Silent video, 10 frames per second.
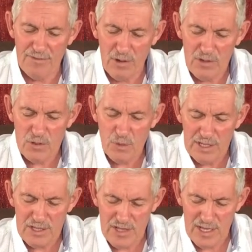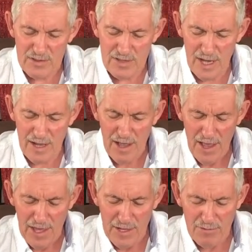Notice what it says here
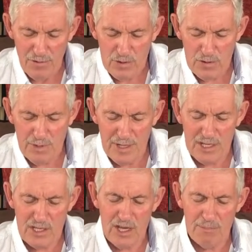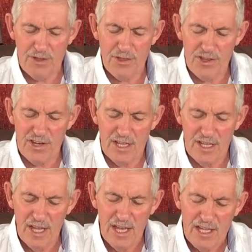in 1 Peter chapter
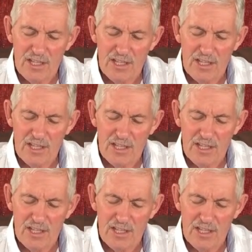3,